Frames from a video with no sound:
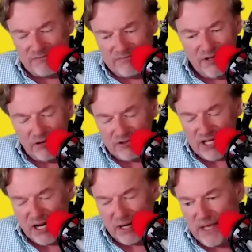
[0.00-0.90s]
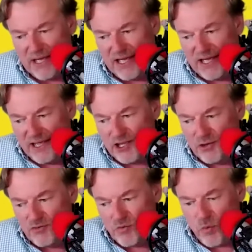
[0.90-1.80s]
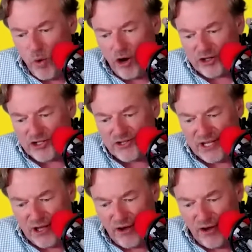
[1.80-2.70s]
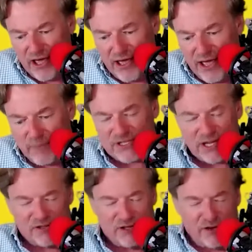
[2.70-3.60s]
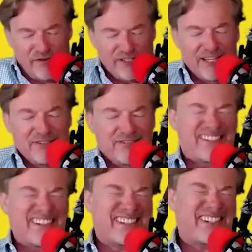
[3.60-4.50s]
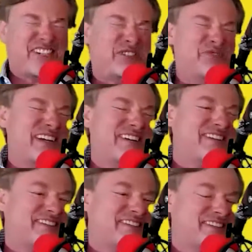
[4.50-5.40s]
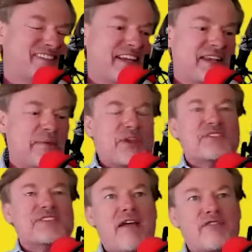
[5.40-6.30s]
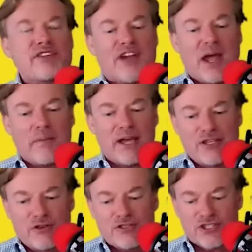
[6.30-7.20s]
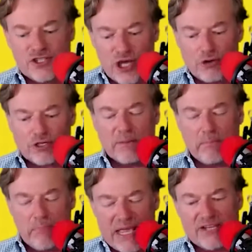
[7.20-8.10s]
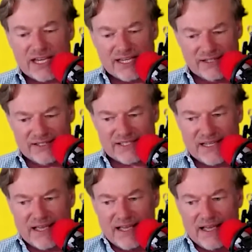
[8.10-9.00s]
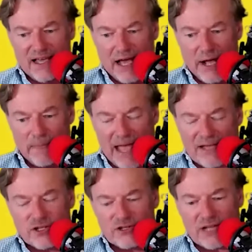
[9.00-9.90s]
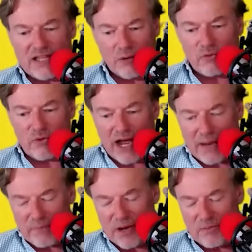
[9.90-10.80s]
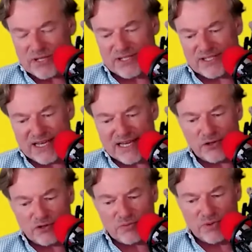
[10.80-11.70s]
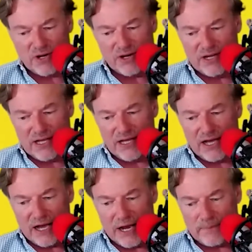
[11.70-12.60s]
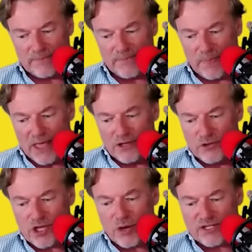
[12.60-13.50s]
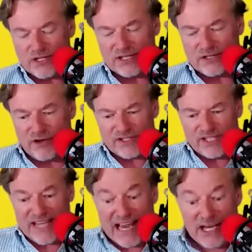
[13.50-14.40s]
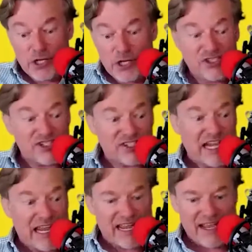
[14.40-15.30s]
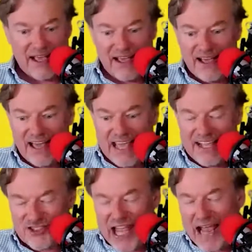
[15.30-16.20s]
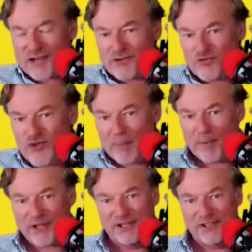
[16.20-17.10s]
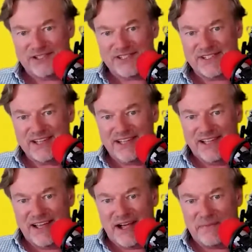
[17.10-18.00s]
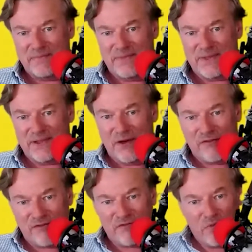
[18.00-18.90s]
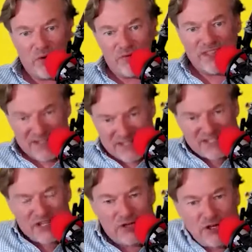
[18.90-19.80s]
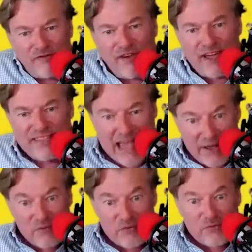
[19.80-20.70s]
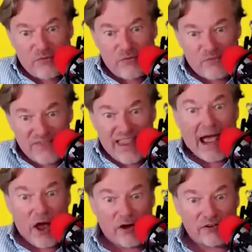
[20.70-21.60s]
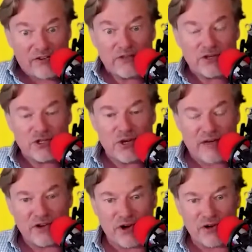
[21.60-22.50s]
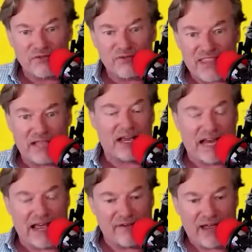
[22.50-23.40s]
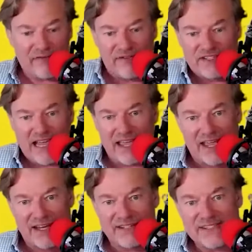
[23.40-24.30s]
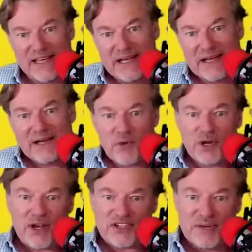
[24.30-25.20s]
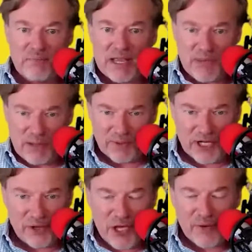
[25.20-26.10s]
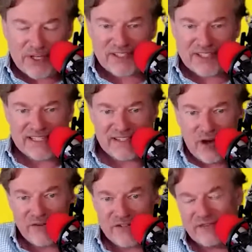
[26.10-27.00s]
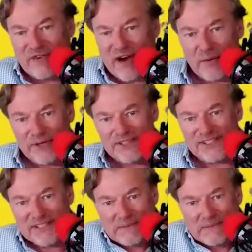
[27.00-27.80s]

long time. You watch the episodes of The Office and you're just cringing, just thinking, because every time I used to go to meetings, I had my own business, and as an entrepreneur, you go into offices and you would see exact replicas of what. So do you find that now that you have your own thing and have had for decades, when you actually meet people and you go into these office environments?